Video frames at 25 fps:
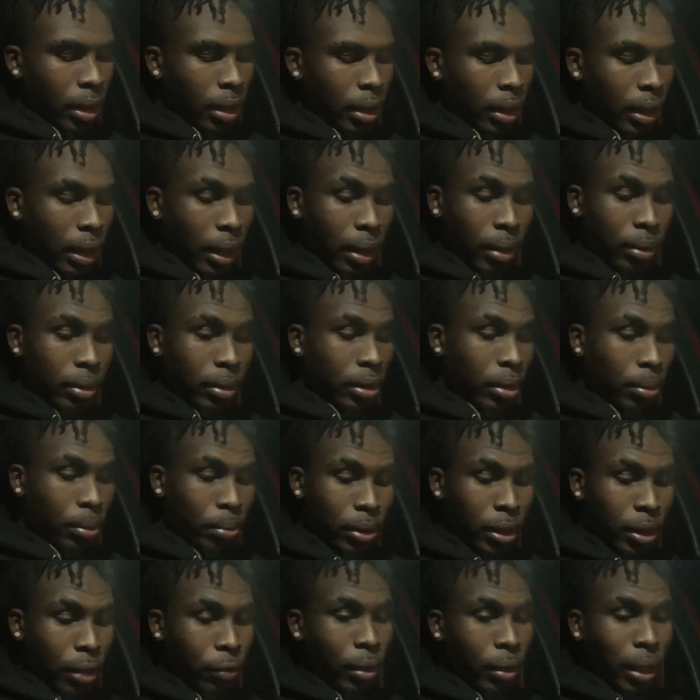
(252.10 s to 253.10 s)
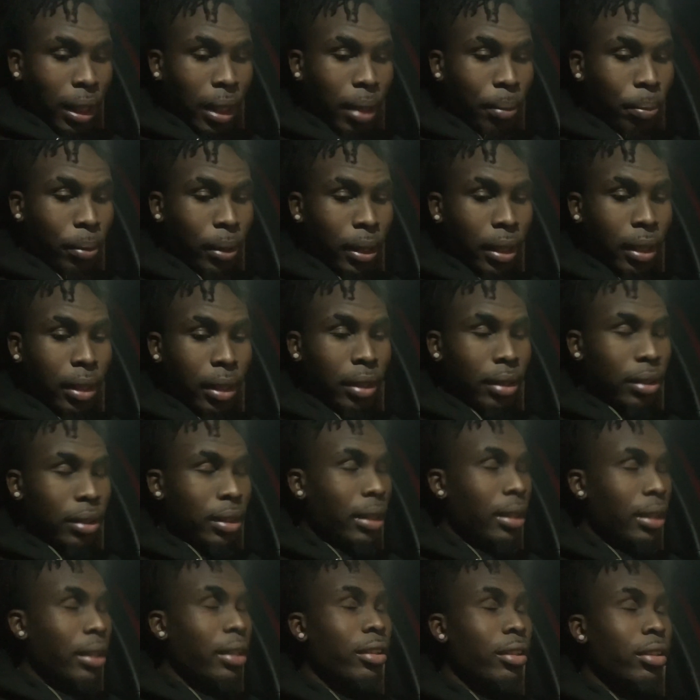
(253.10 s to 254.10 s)
Got some stuff I gotta pay and
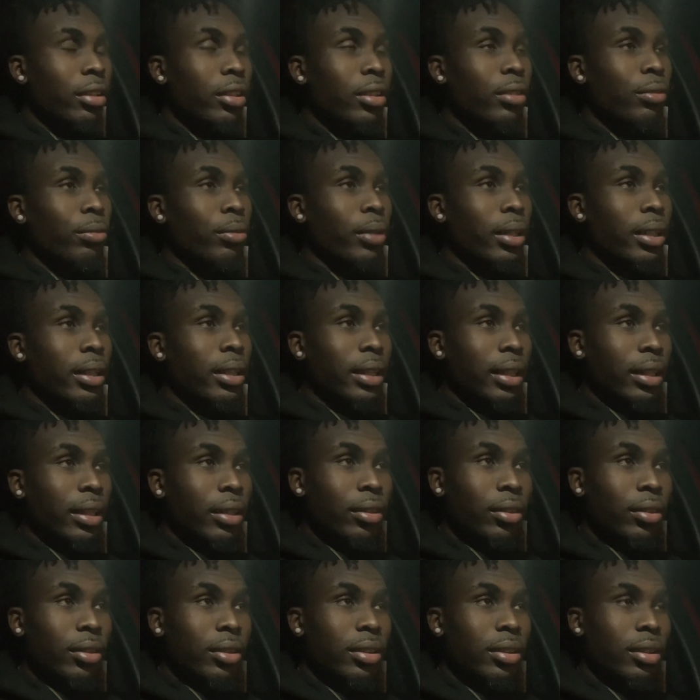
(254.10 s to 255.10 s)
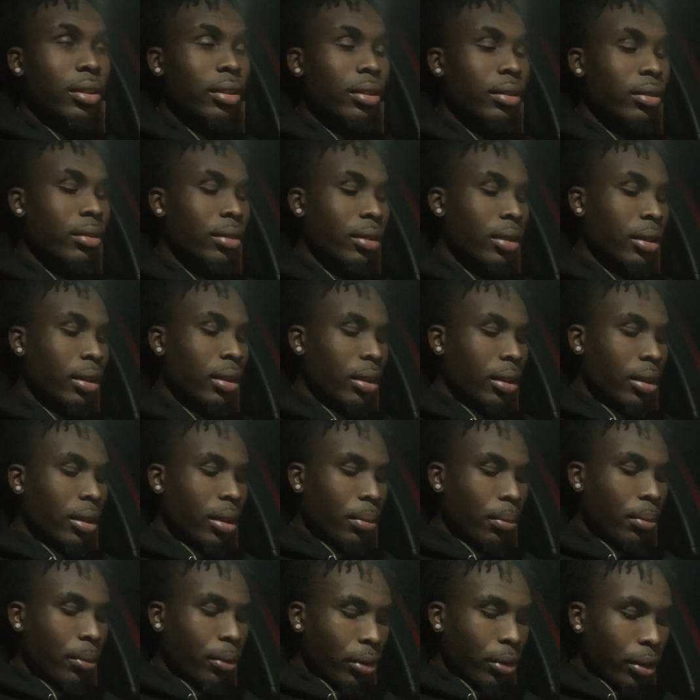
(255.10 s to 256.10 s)
take care of right now, so
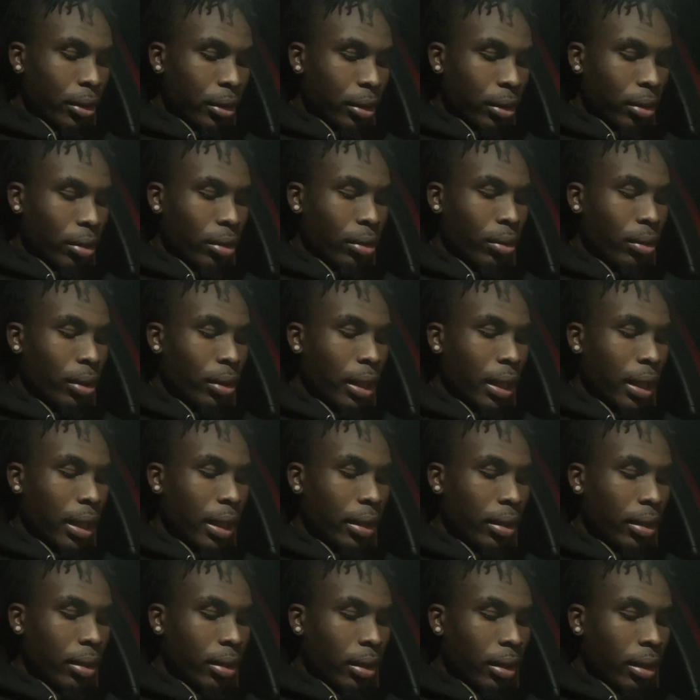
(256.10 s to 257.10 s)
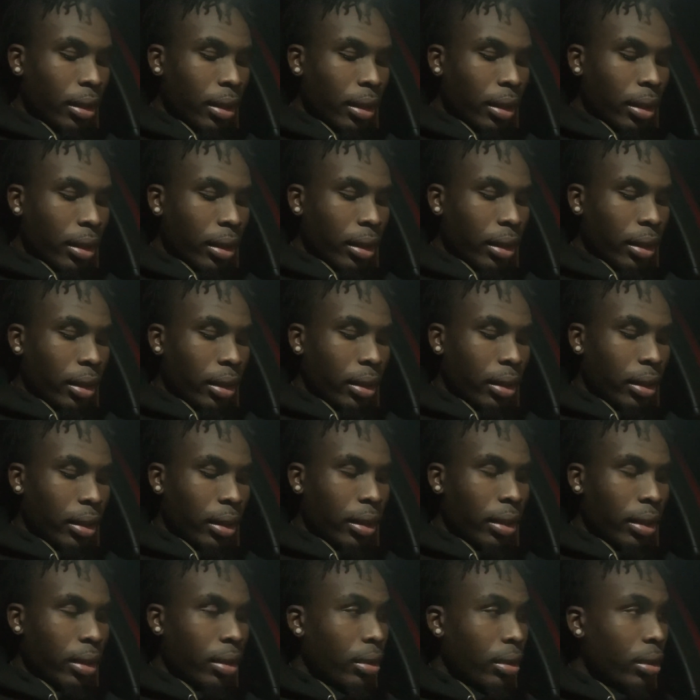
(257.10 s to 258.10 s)
I'm going to do that. And
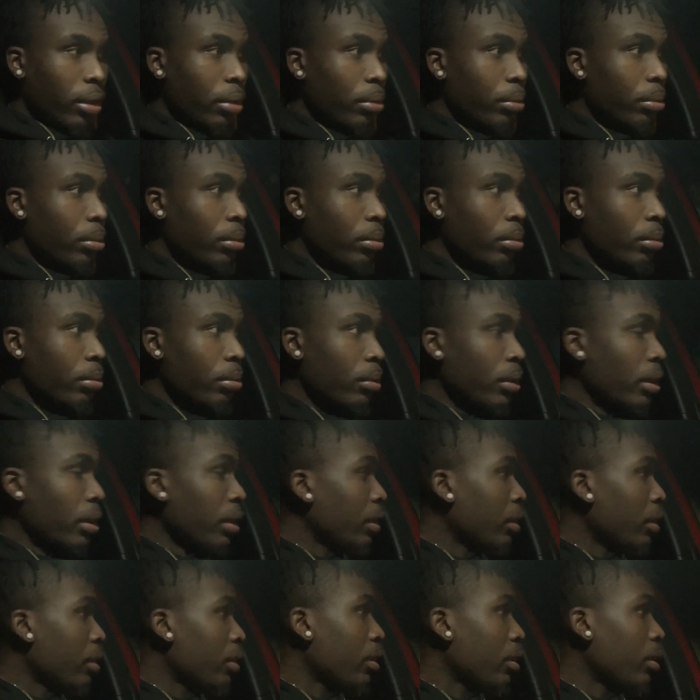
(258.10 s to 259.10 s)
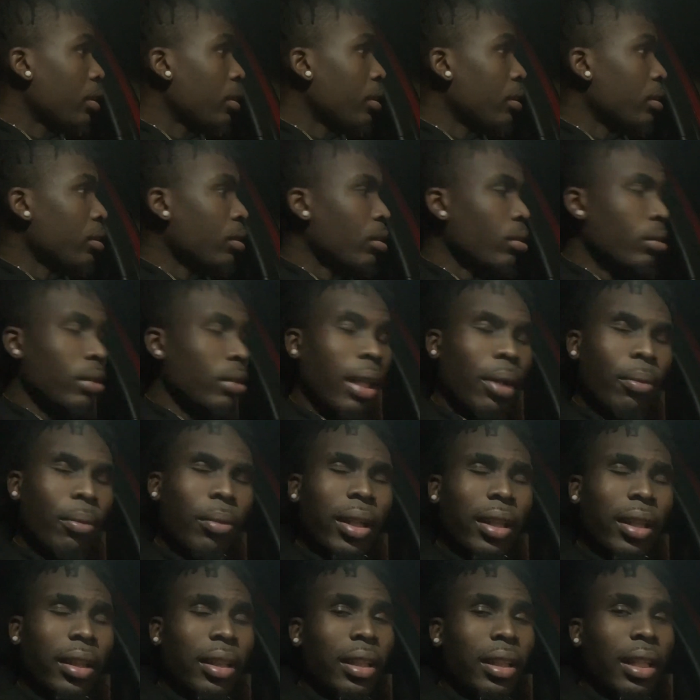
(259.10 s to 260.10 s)
then yeah, so that
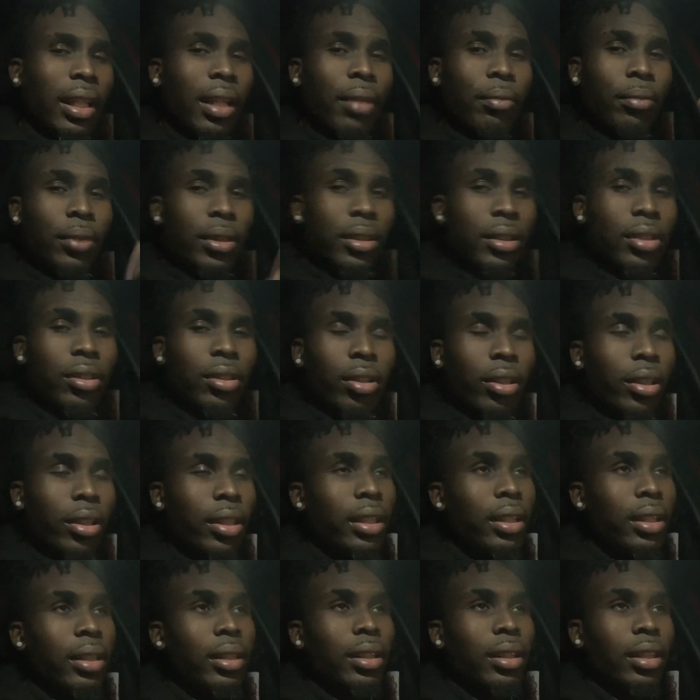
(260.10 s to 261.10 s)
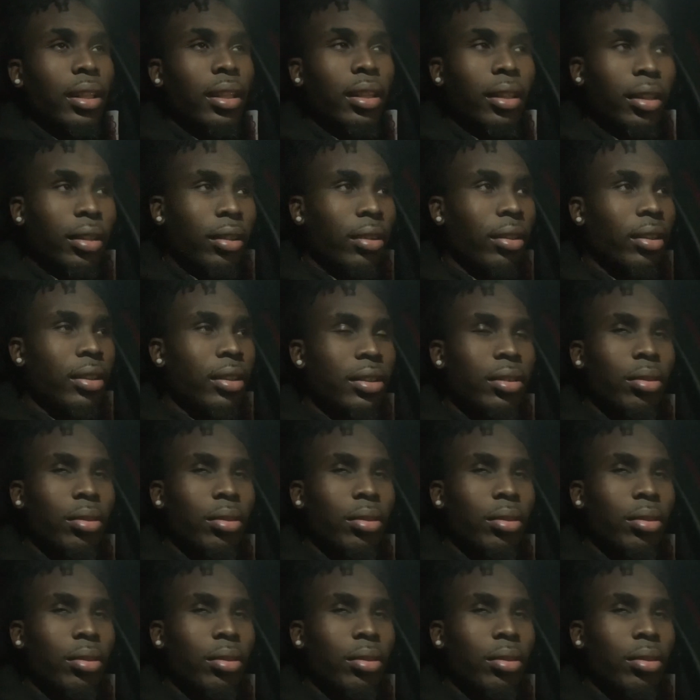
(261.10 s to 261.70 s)
way I can have this car and the other car.